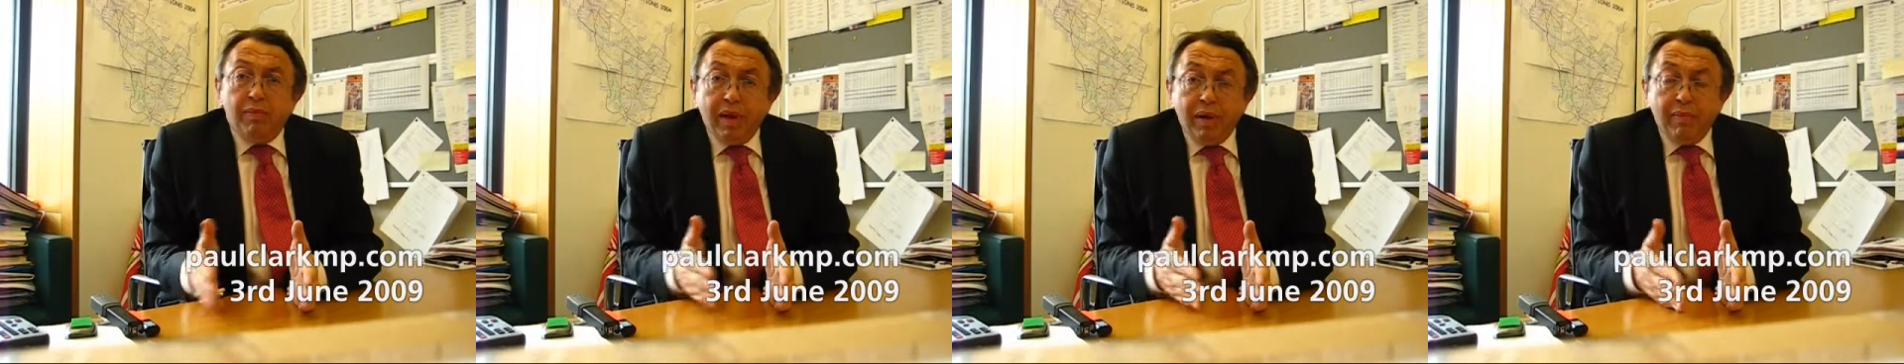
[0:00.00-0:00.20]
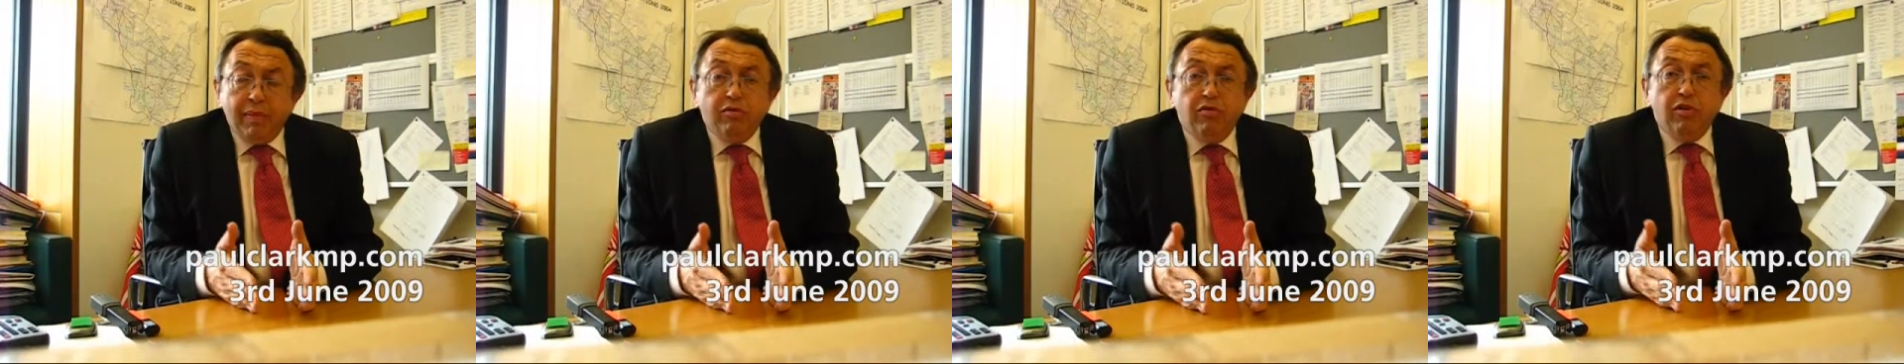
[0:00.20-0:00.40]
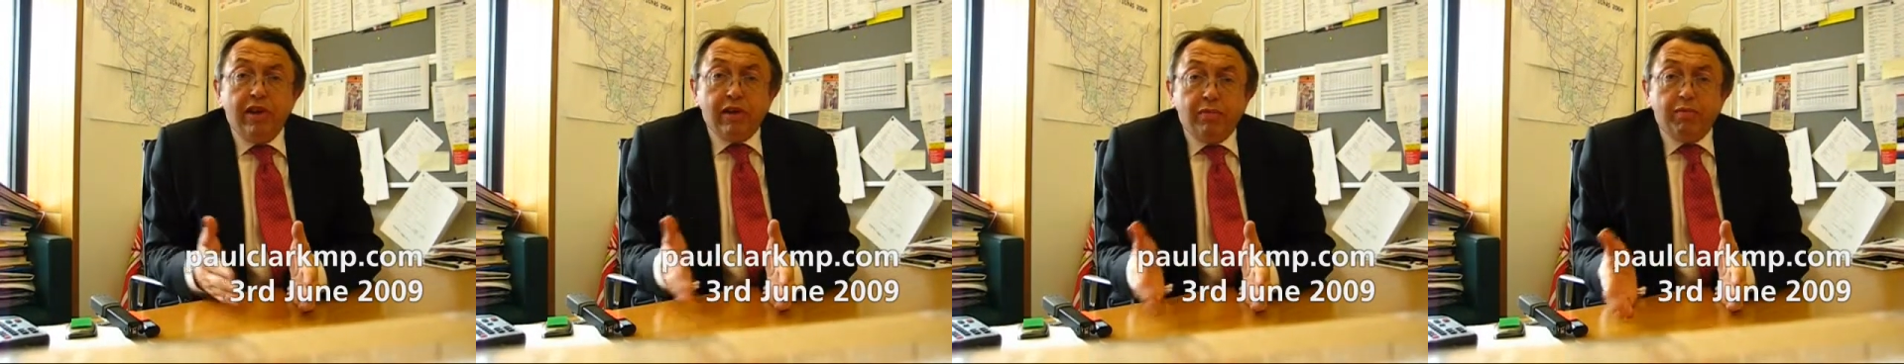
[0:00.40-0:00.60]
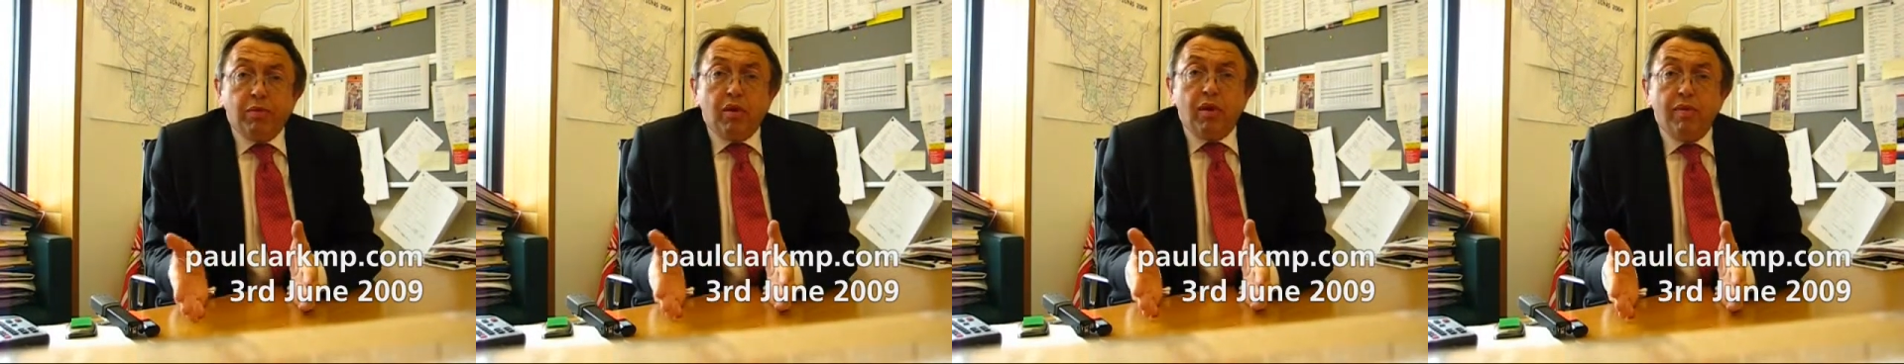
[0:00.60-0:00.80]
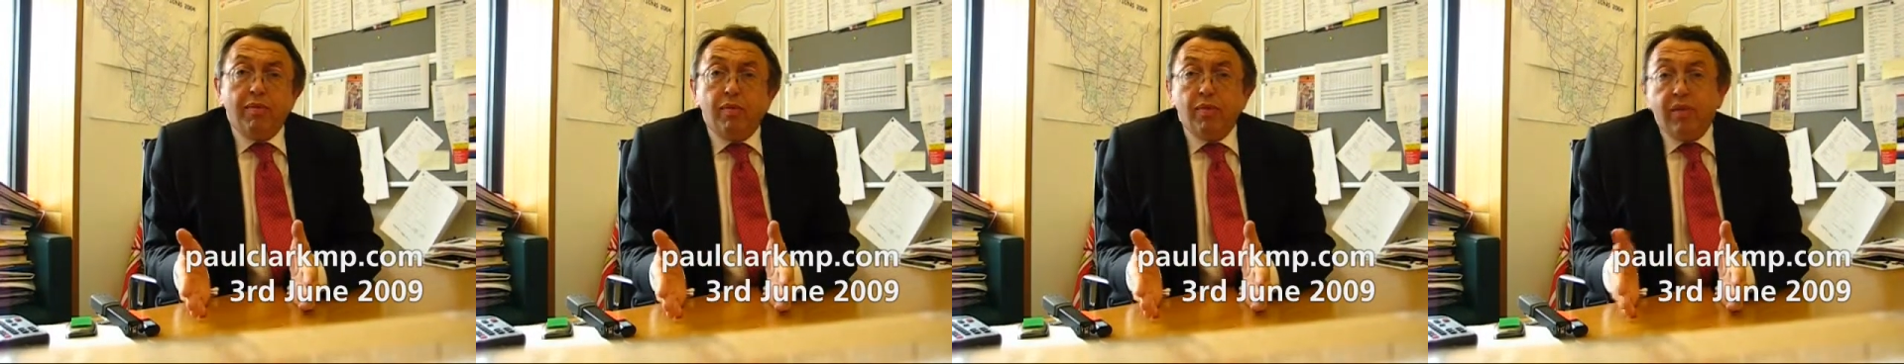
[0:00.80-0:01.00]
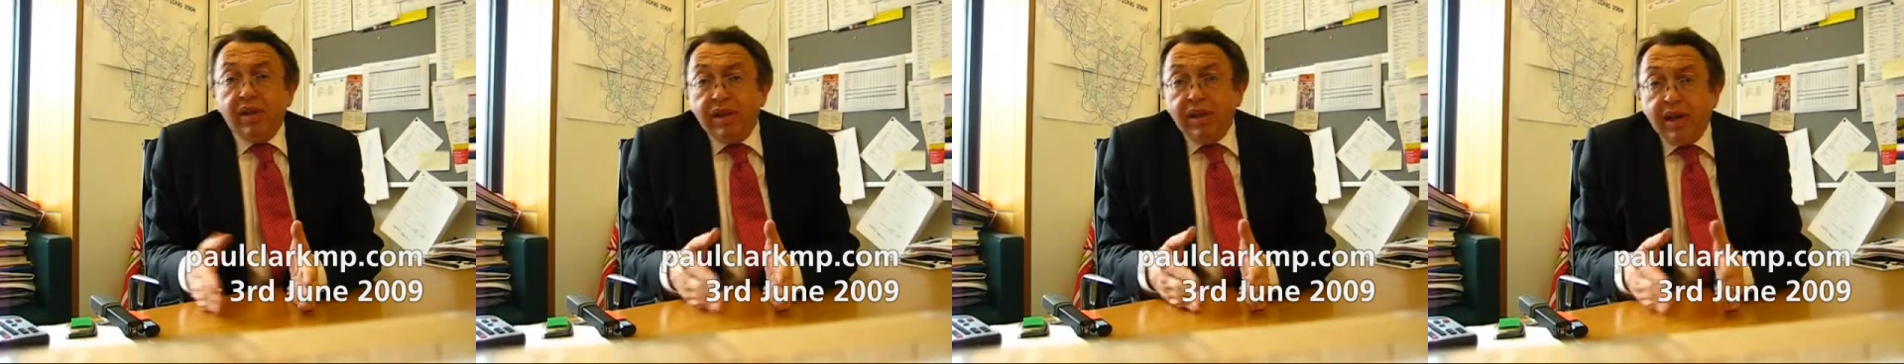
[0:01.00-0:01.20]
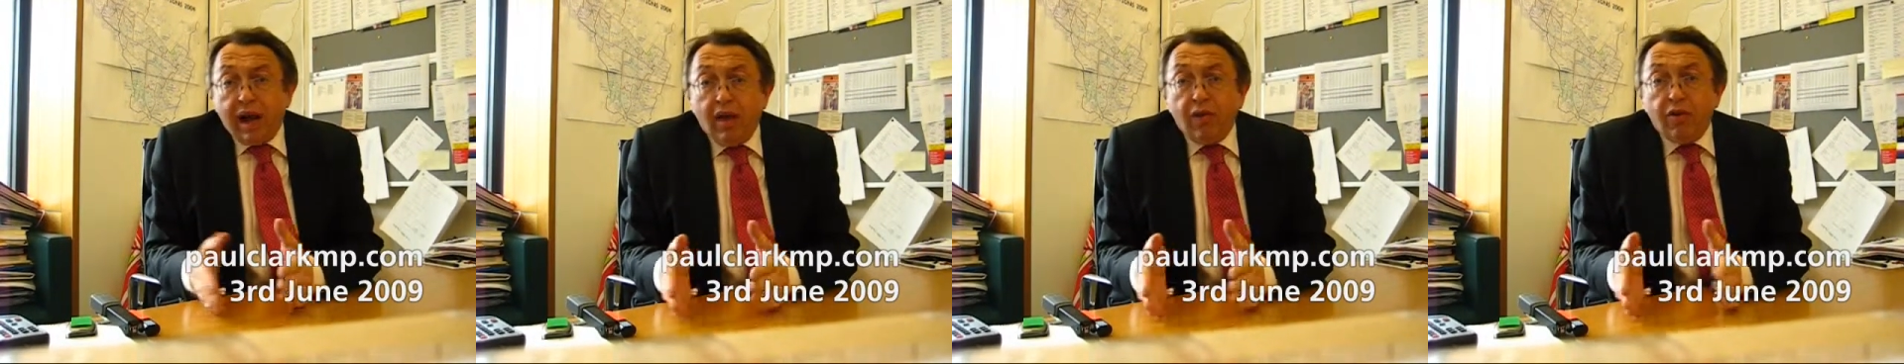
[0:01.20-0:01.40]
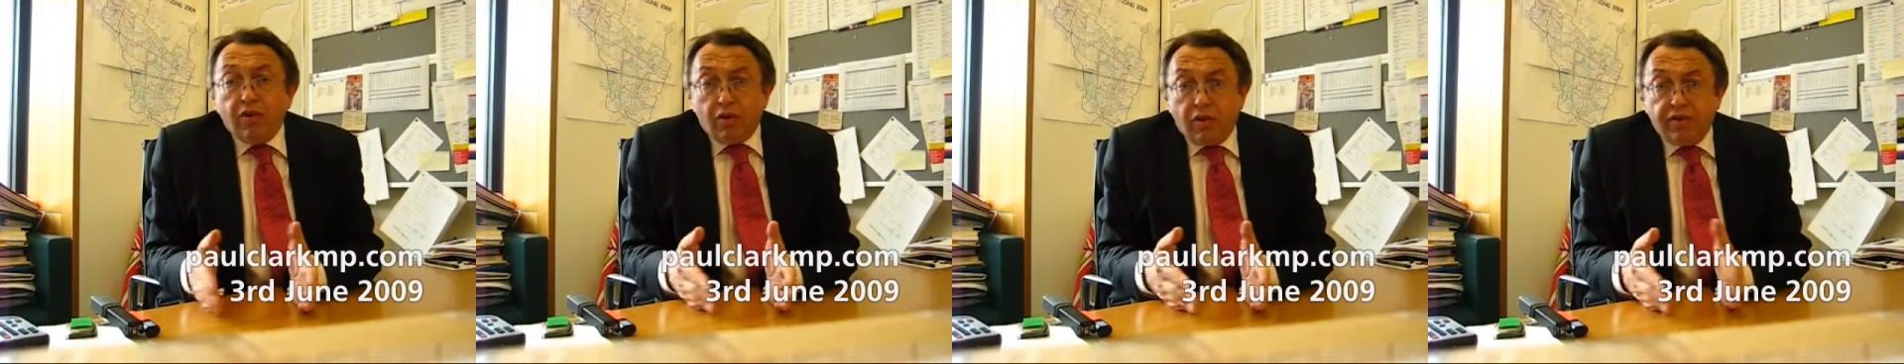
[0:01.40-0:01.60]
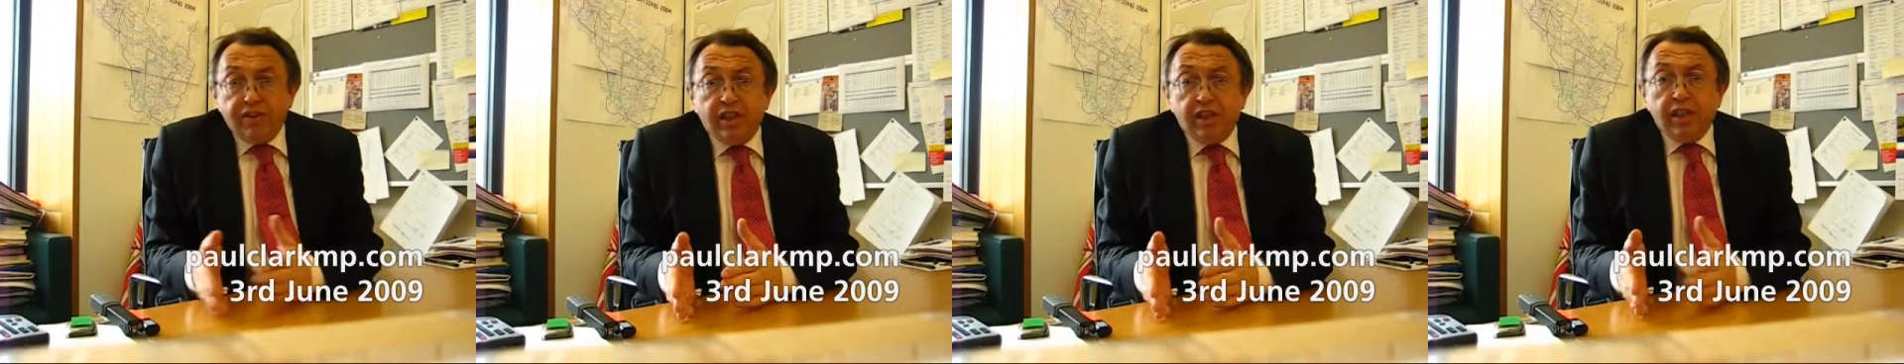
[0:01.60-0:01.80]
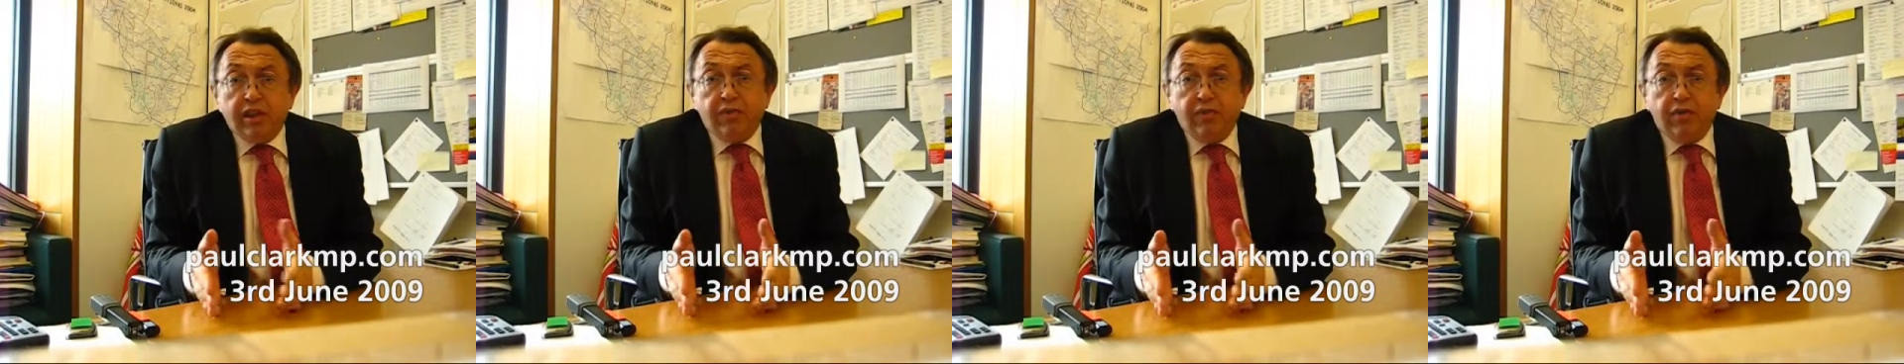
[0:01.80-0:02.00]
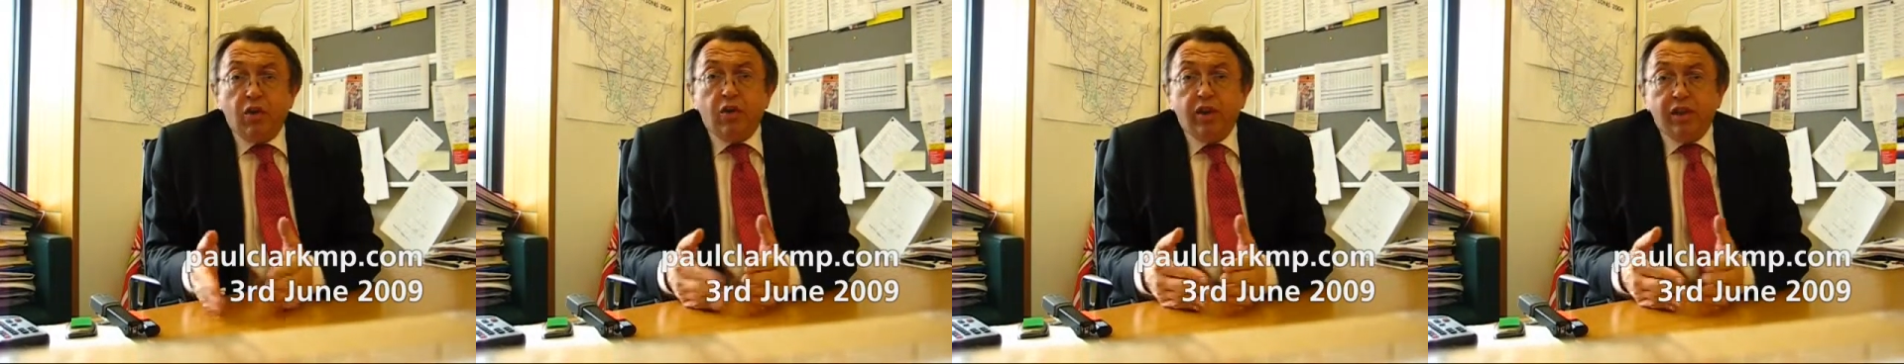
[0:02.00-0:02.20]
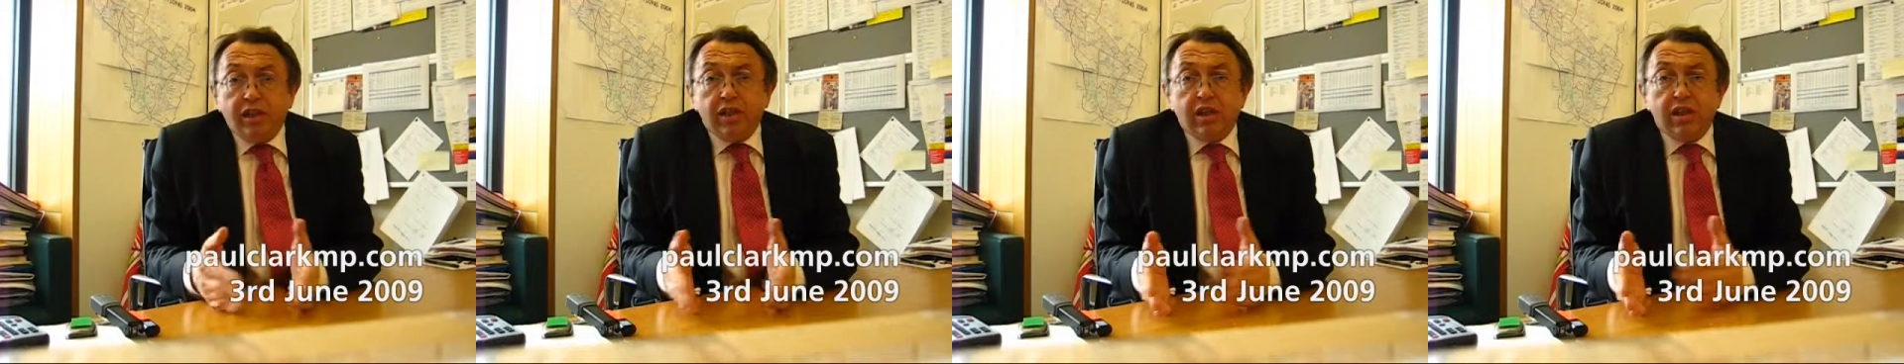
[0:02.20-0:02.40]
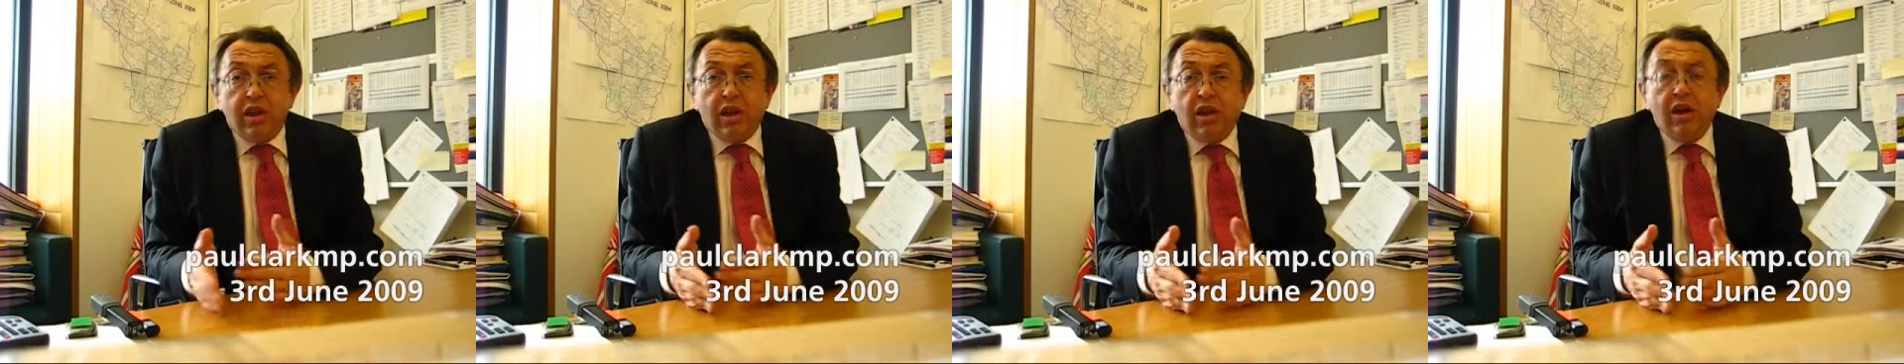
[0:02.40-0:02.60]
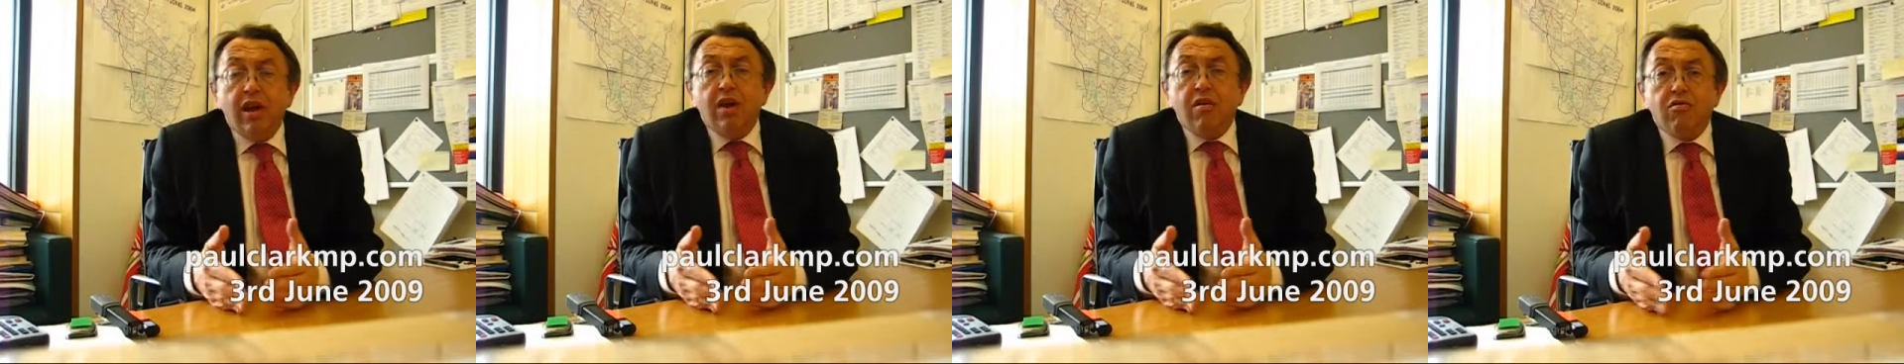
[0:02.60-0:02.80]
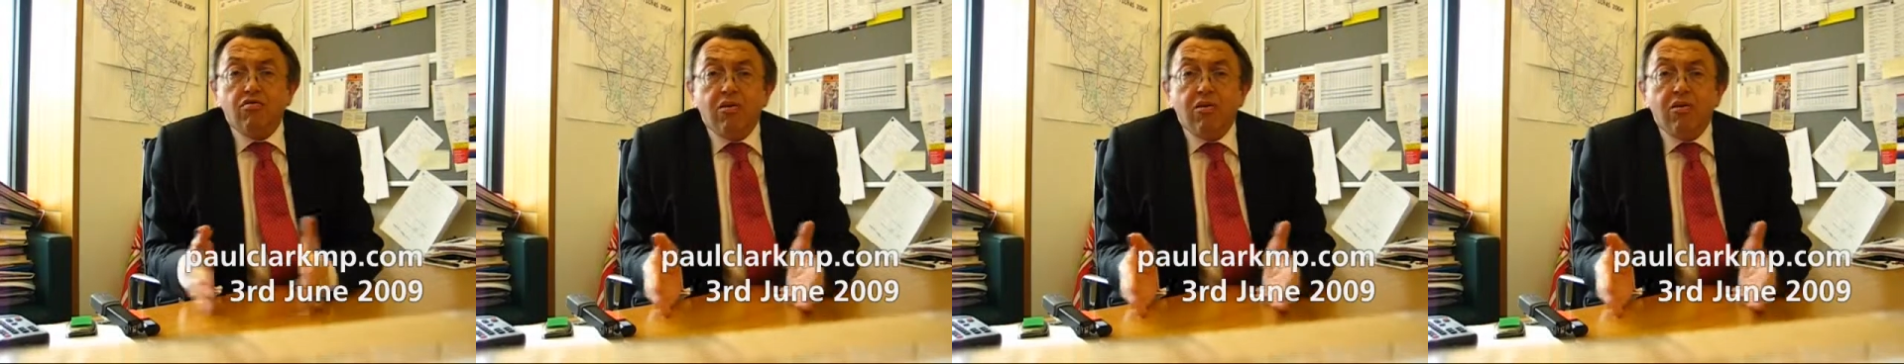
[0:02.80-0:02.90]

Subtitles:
maybe redeployment within other offices of Lloyds that are